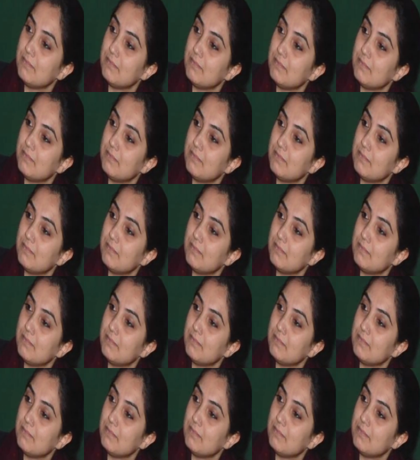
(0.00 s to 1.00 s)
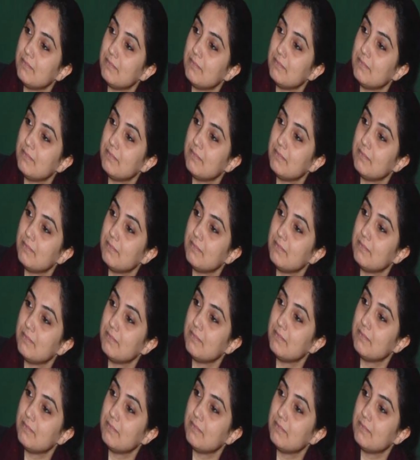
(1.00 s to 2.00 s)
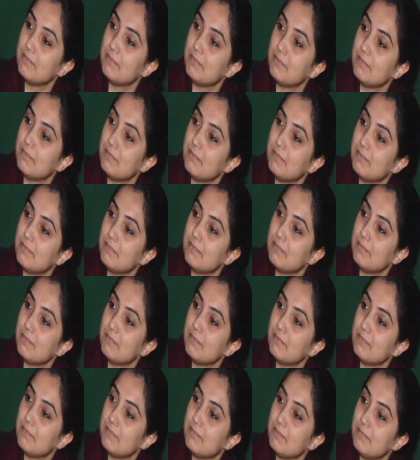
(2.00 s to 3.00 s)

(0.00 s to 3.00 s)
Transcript: No words are spoken by the person on screen.